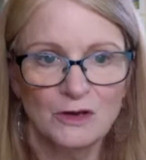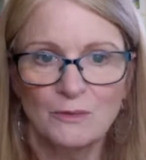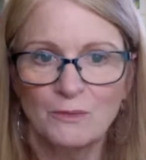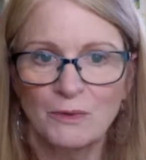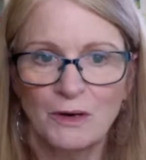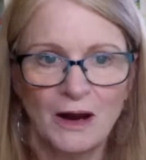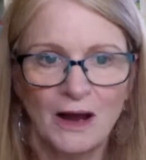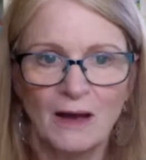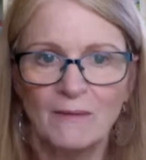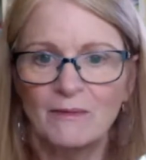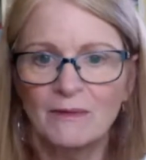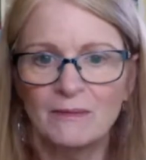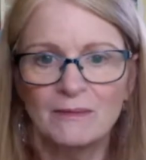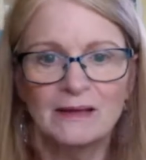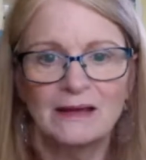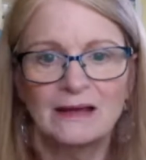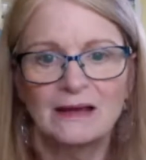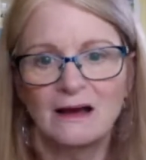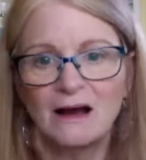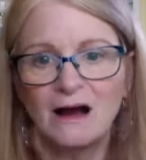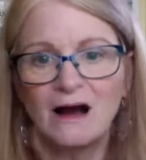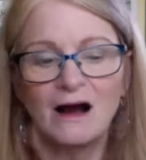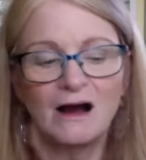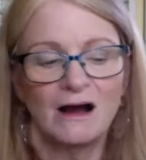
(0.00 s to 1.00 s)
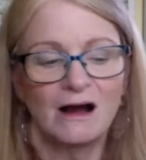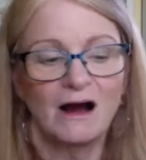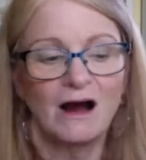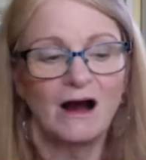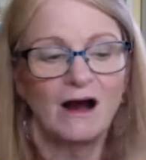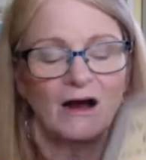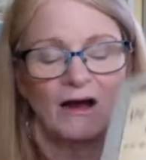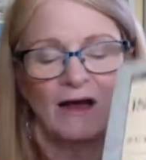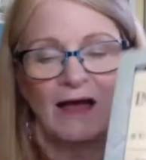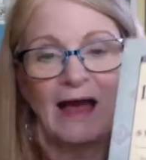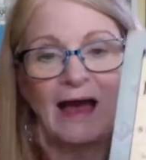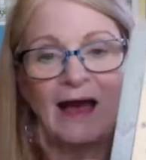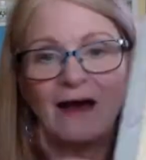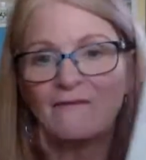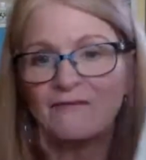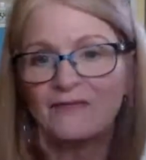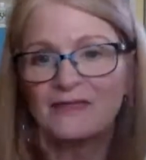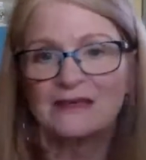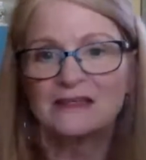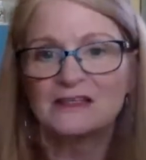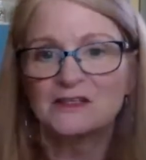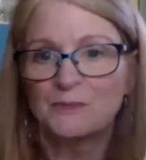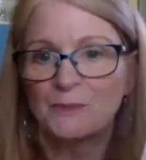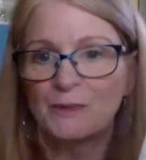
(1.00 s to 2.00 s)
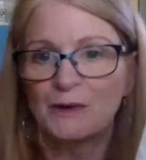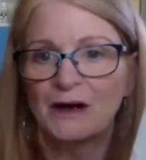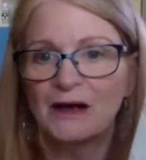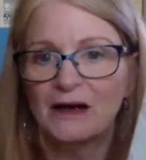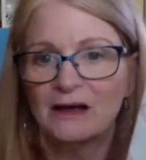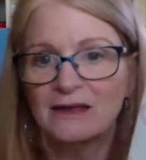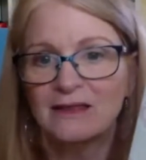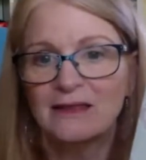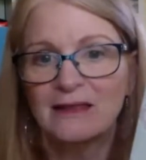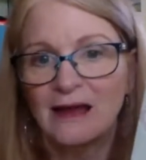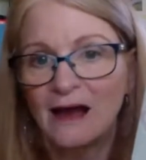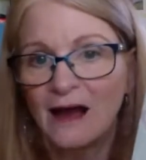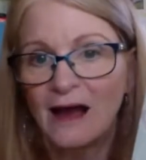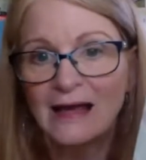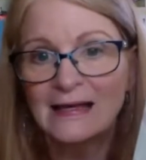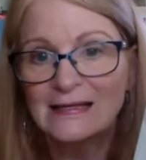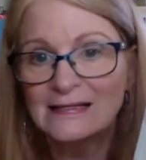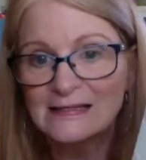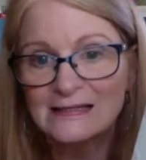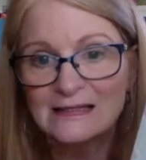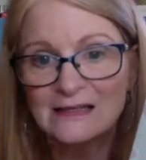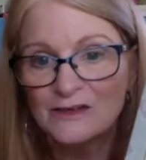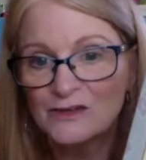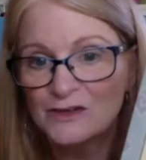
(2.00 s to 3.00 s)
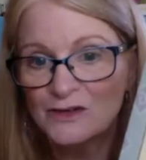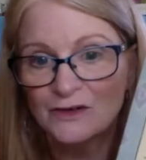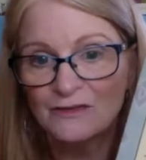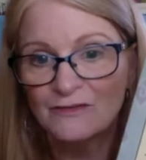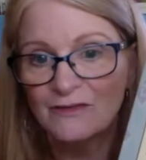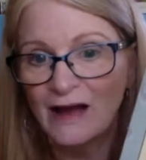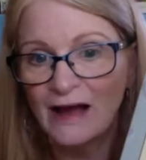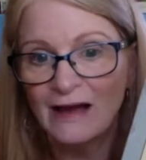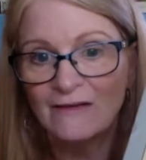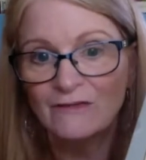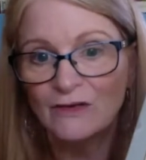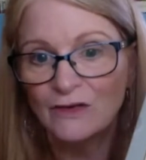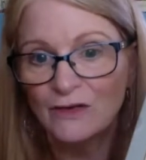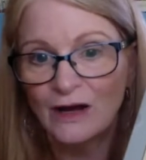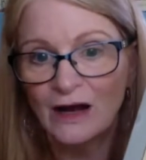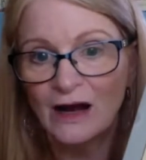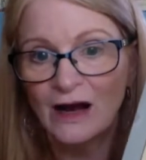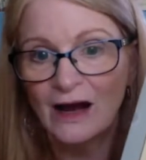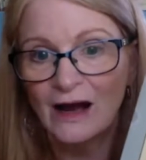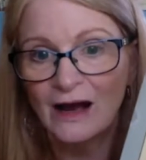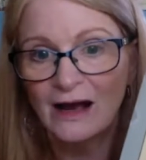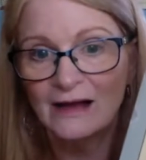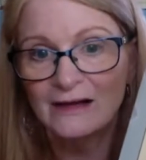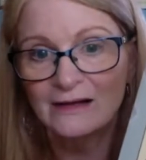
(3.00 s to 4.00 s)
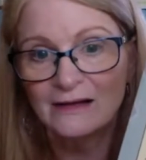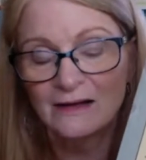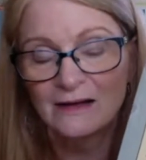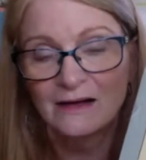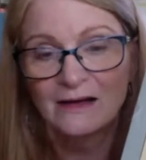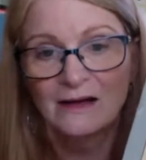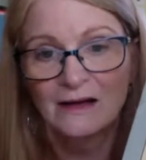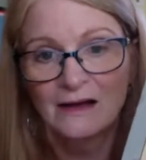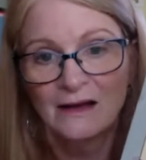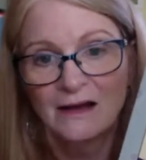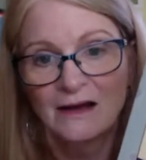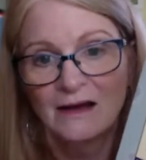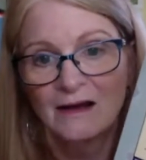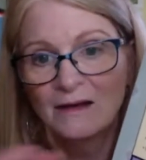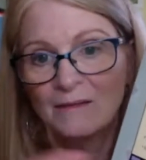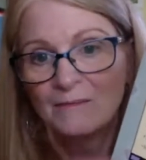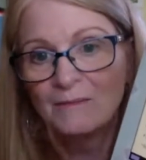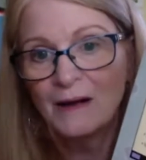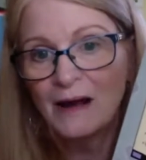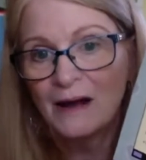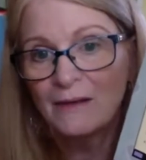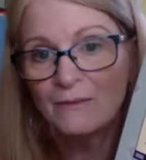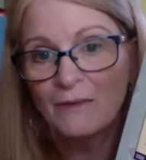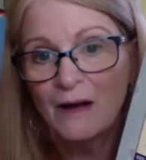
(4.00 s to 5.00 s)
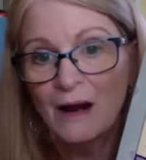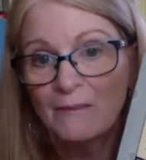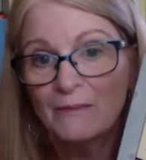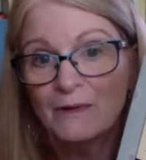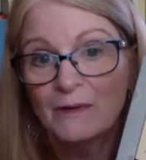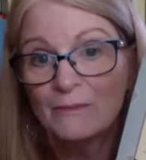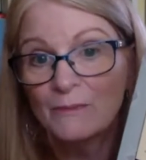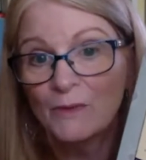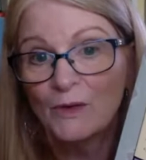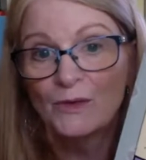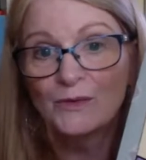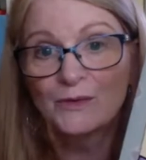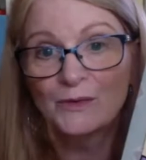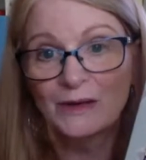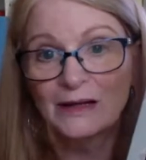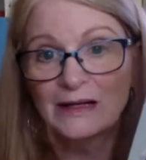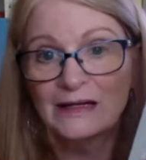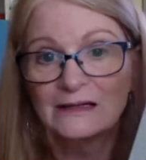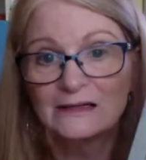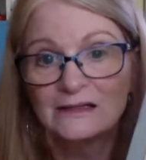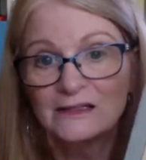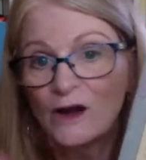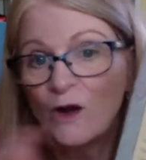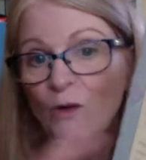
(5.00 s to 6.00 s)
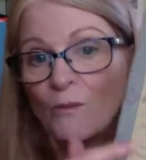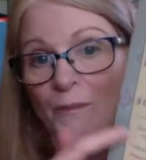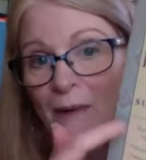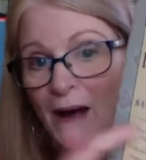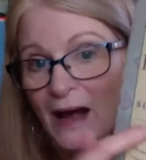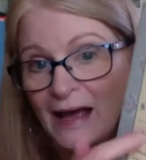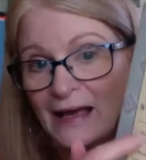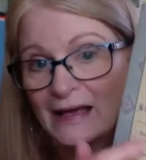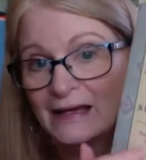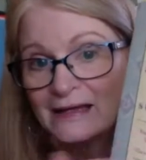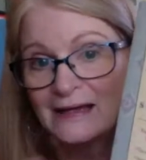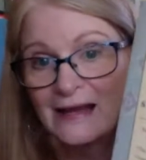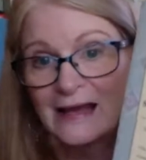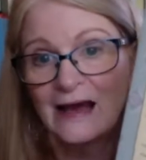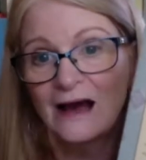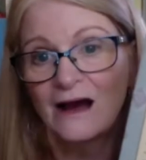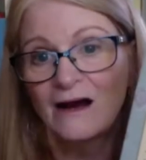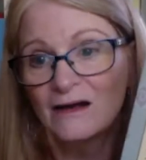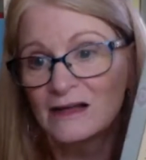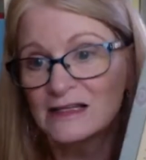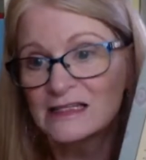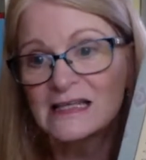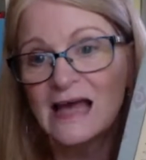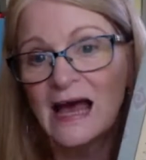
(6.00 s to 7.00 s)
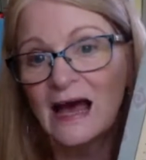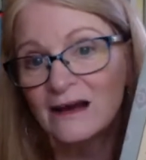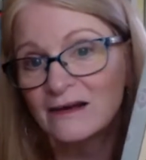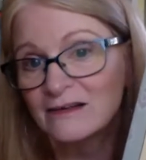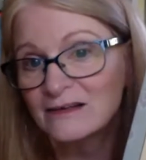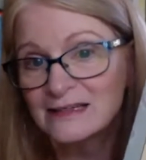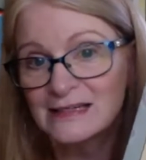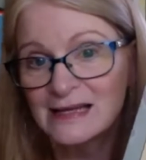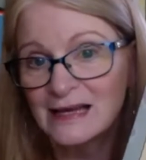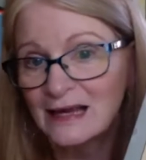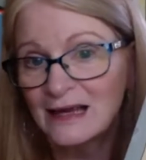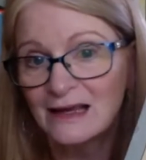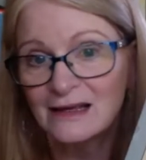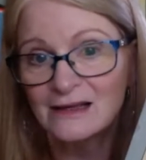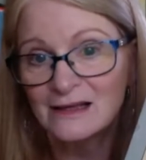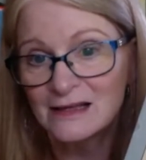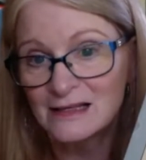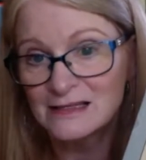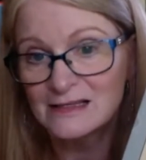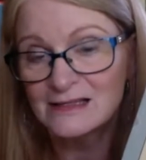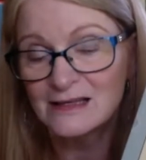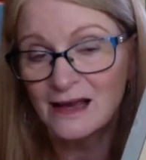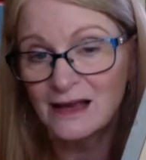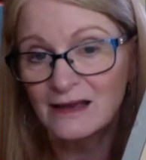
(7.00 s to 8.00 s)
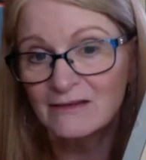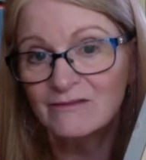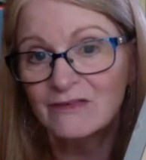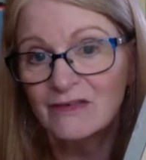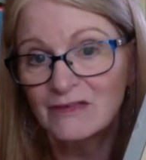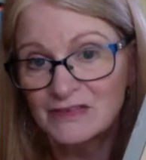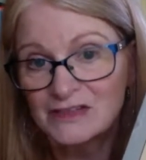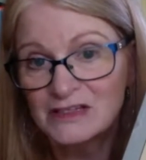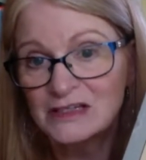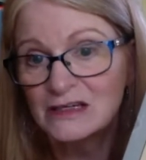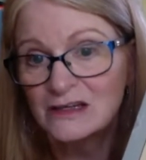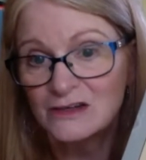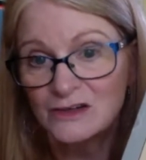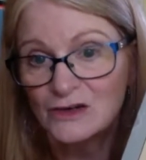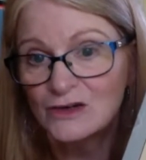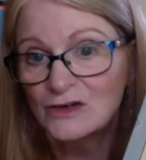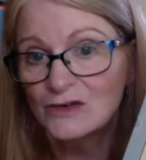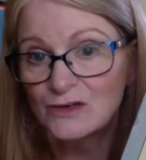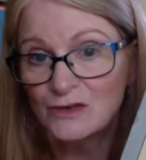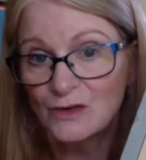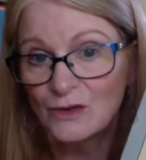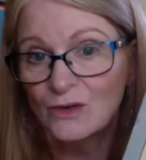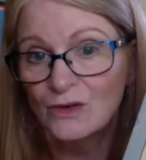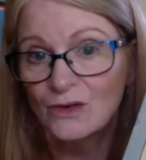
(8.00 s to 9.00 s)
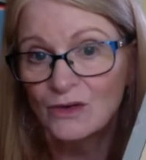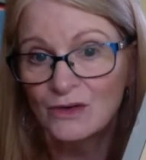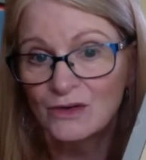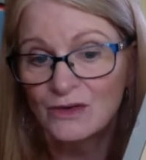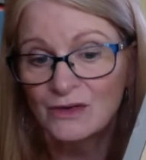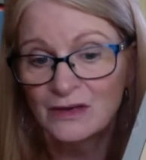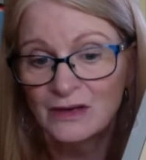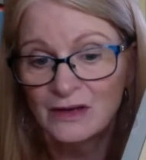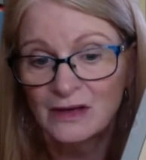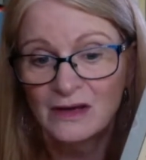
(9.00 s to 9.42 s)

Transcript: probably all have this book, the IC Survival Guide. by Robert Moldwin. Don't buy it now. It's out of date. It's like 15 years old.